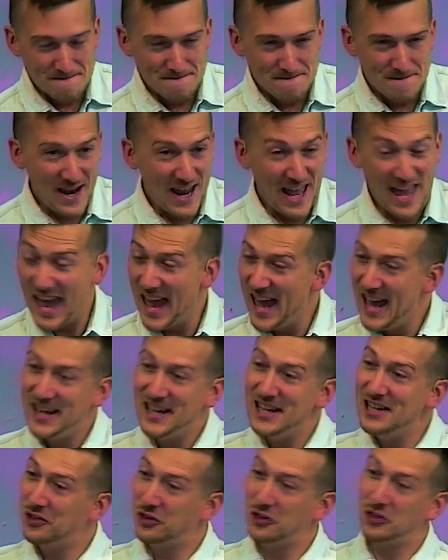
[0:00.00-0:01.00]
that
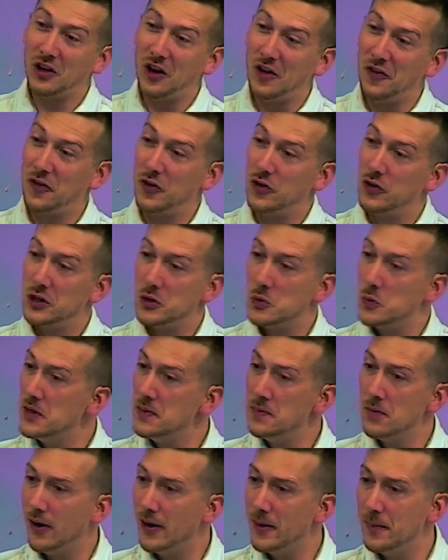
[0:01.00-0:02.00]
any suffering we
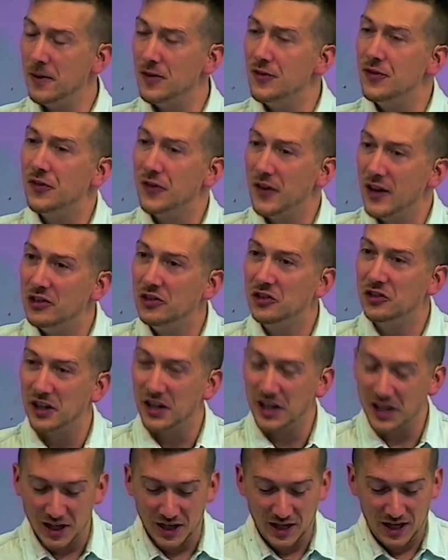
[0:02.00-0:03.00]
might be
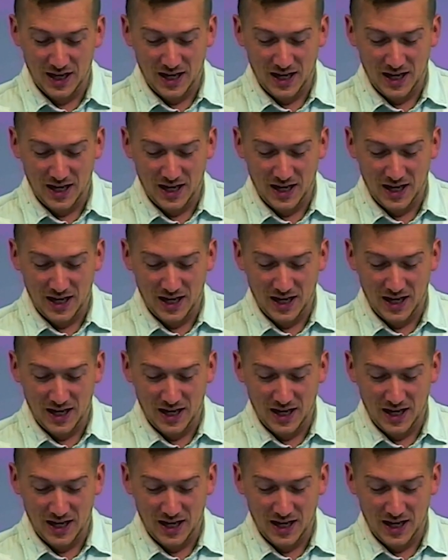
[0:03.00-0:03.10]
facing